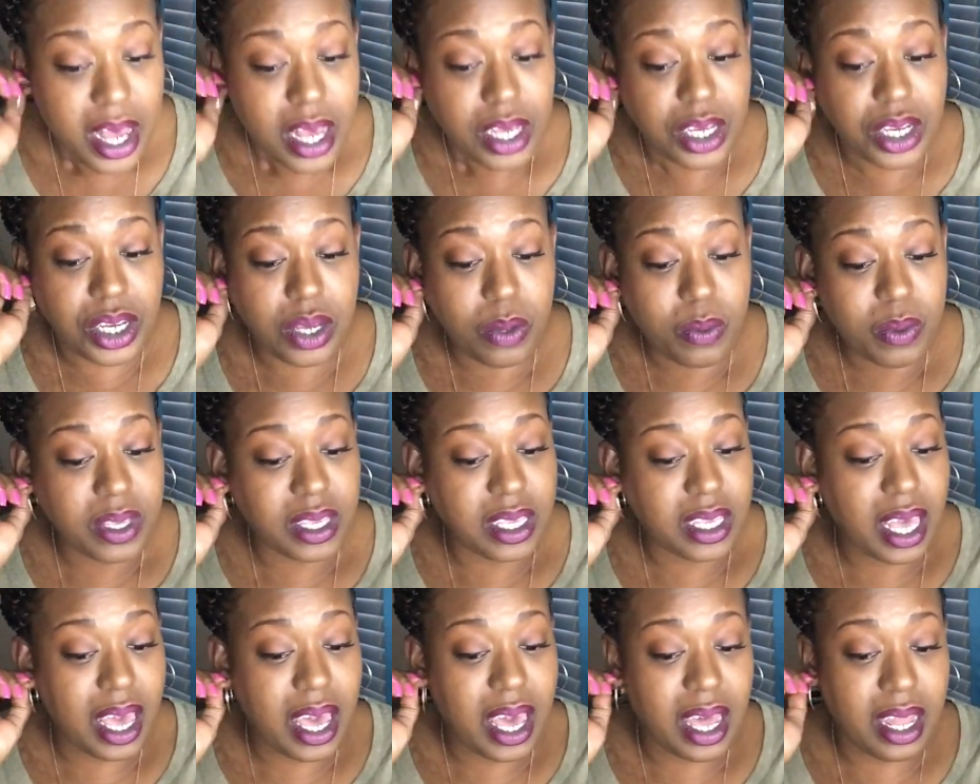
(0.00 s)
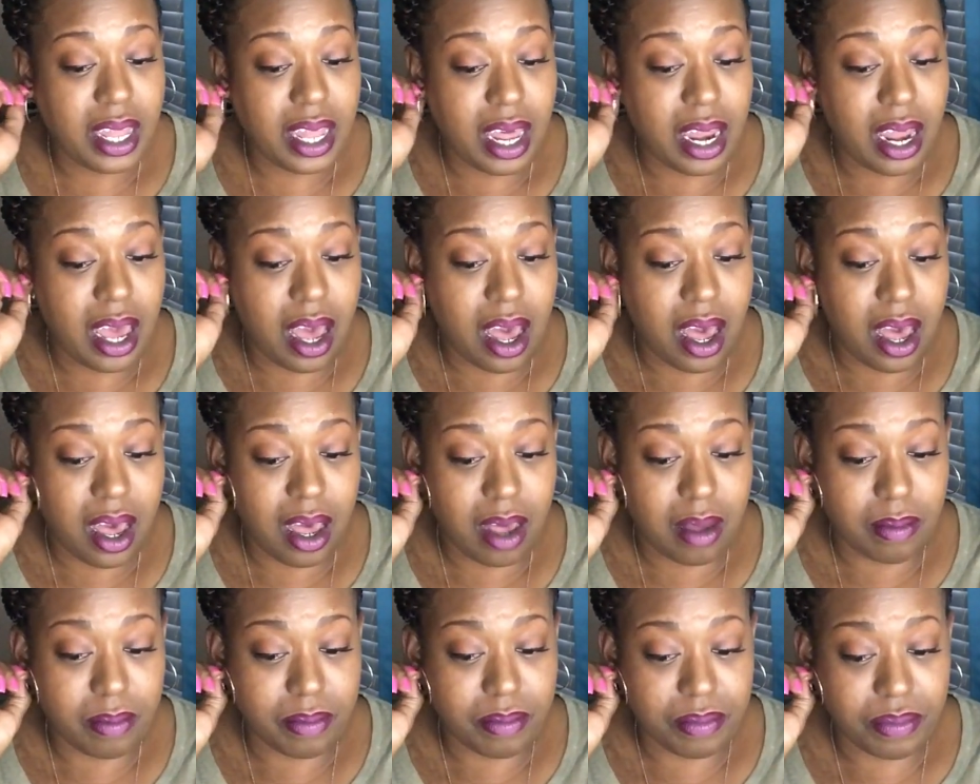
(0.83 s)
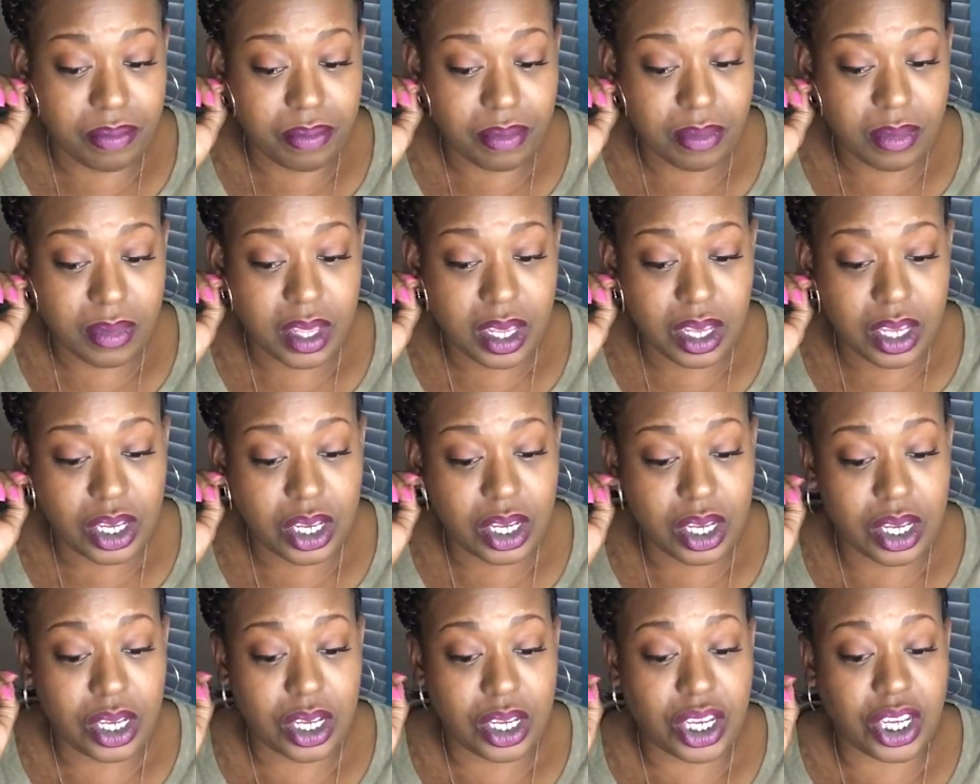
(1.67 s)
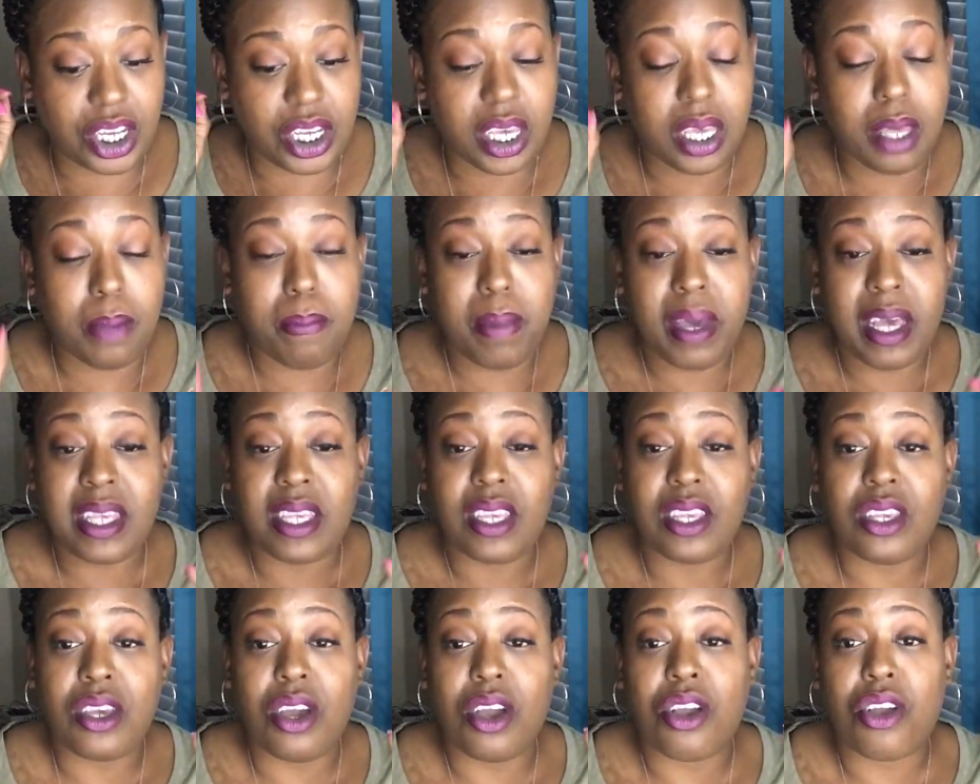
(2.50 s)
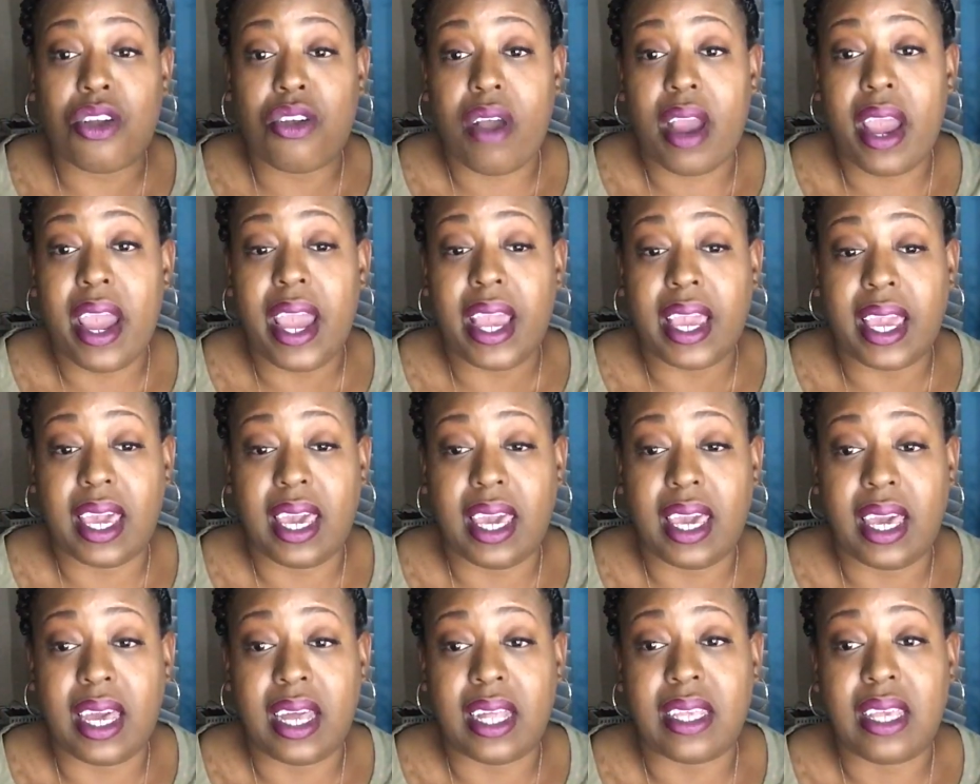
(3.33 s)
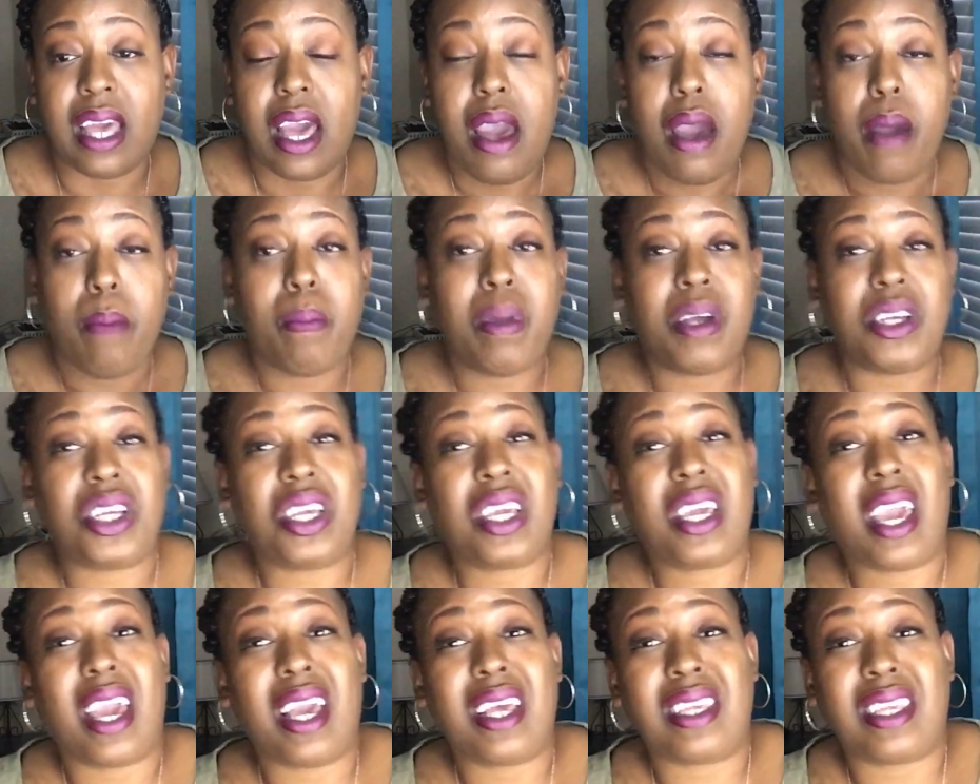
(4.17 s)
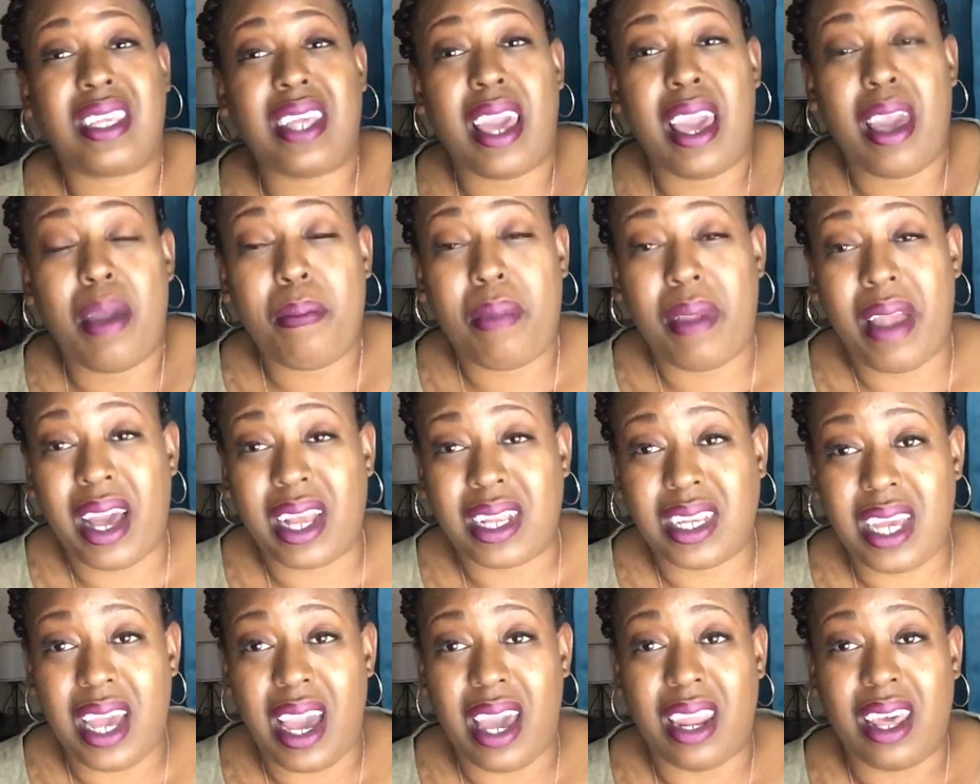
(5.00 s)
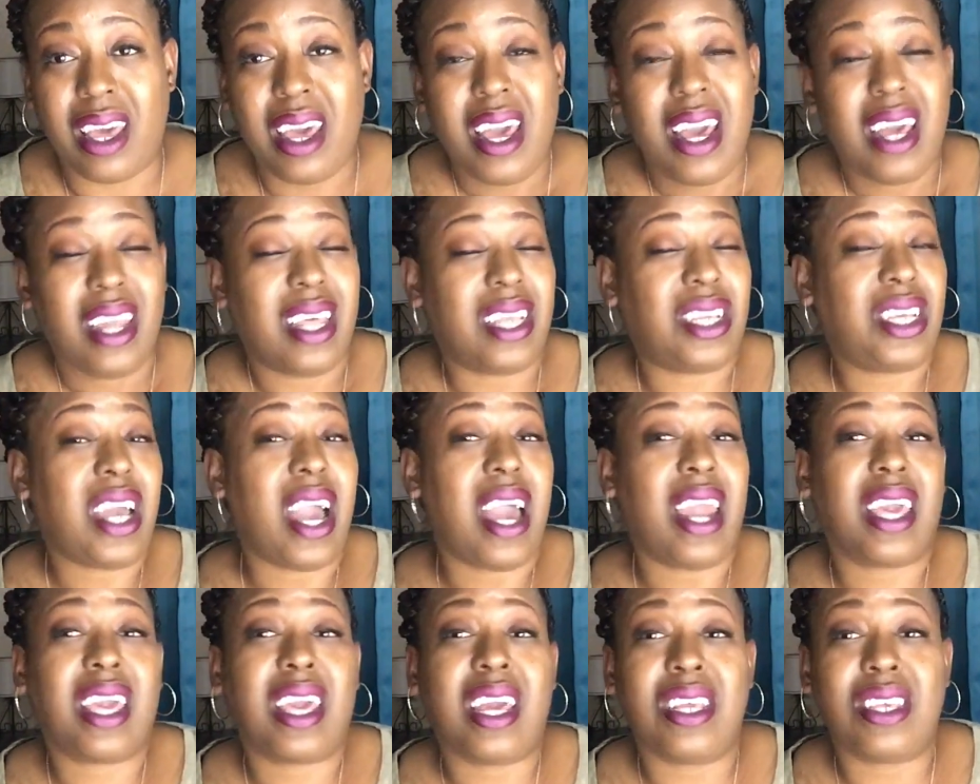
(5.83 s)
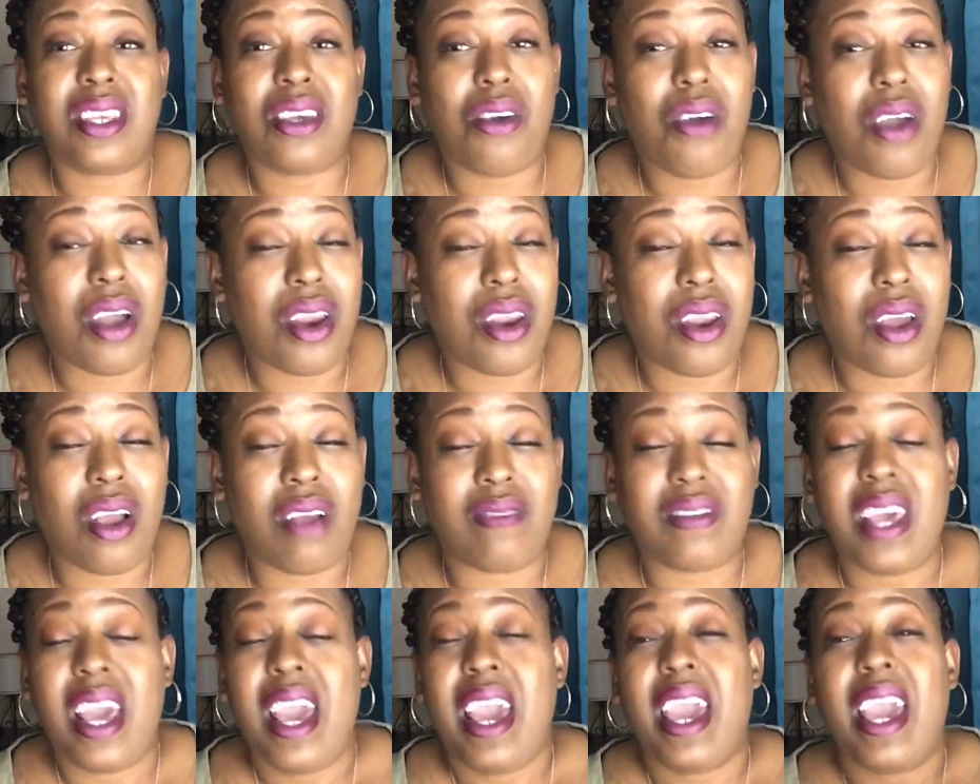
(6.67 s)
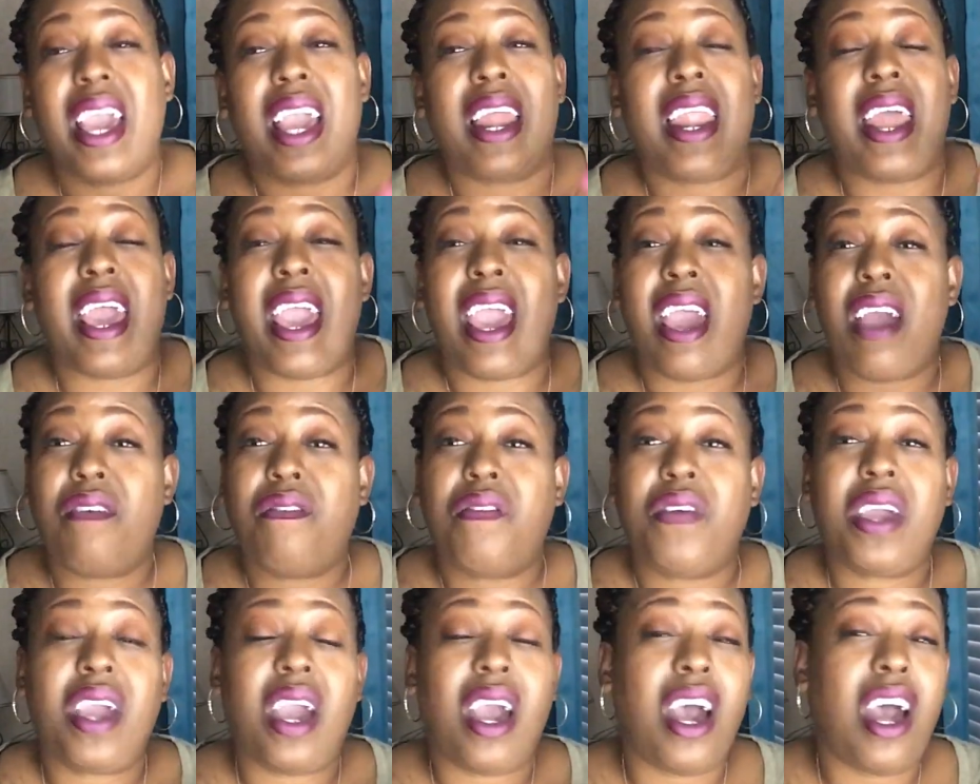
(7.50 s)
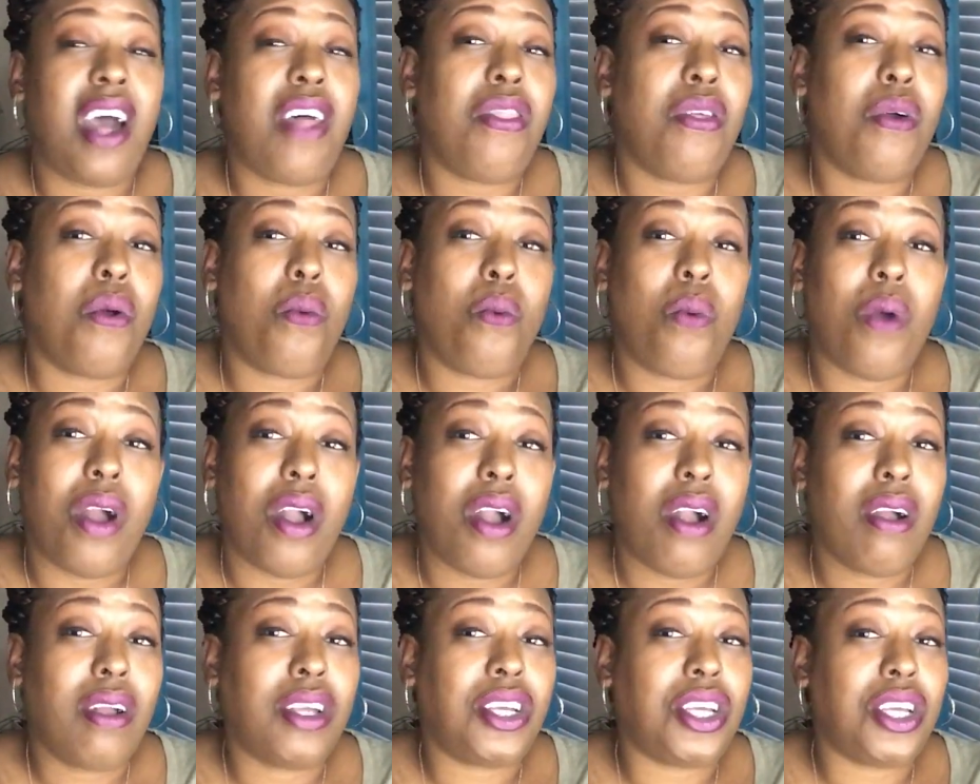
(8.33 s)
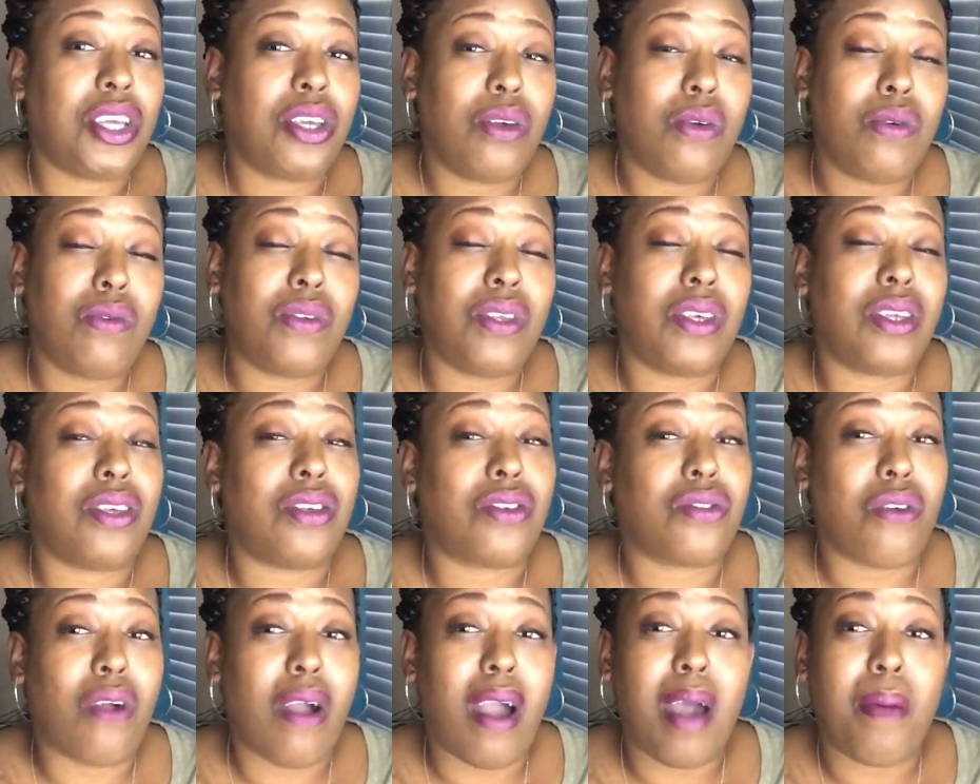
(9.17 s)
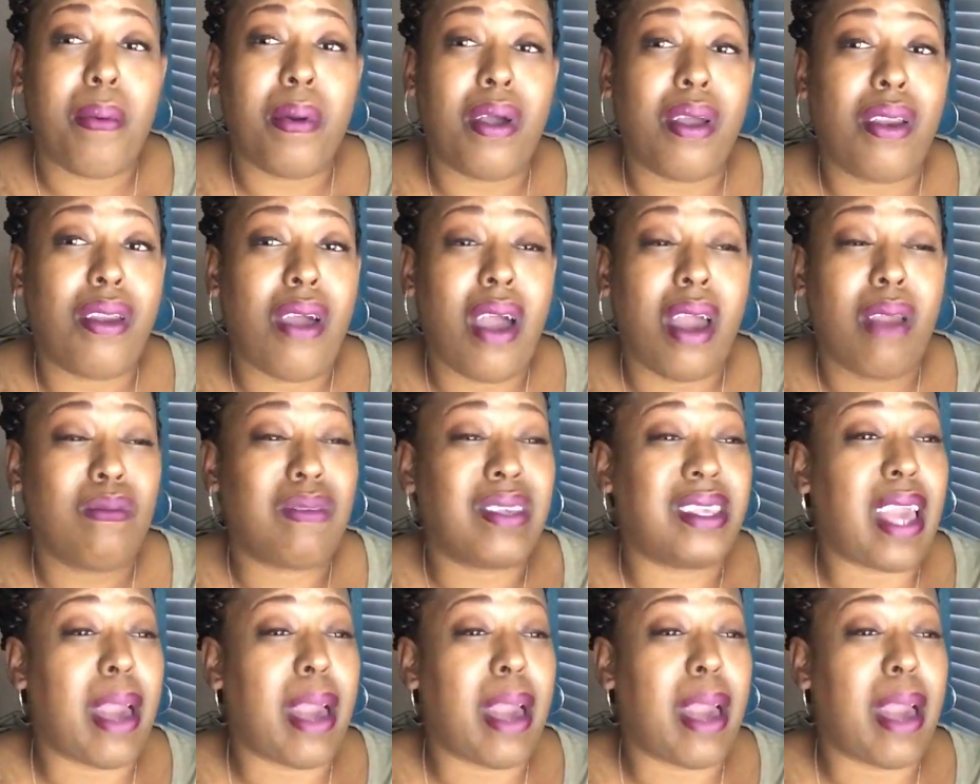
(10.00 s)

She was saying that um, she misses her grandkids, but she can't stand Blac Chyna. The Chyna gets on her nerves. And every other word she used to describe her daughter was